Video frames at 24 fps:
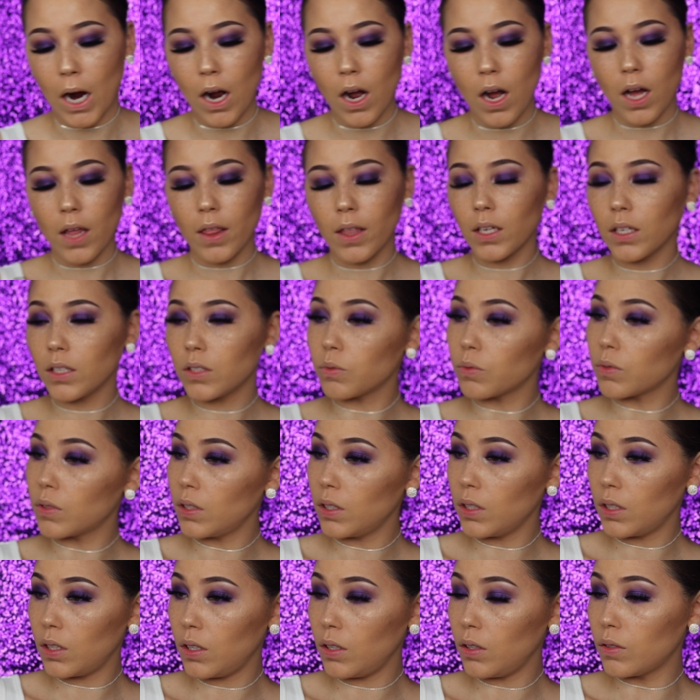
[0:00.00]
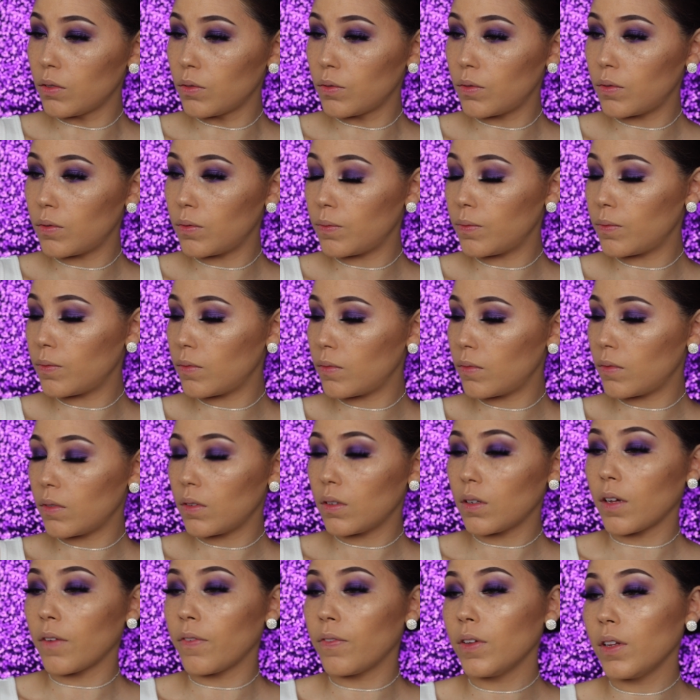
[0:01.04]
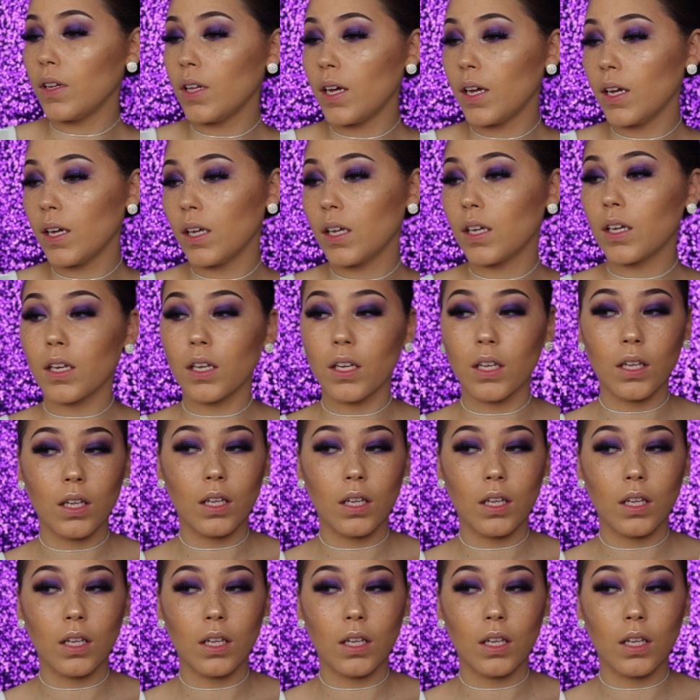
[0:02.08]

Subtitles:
I think it's really cute. I feel like,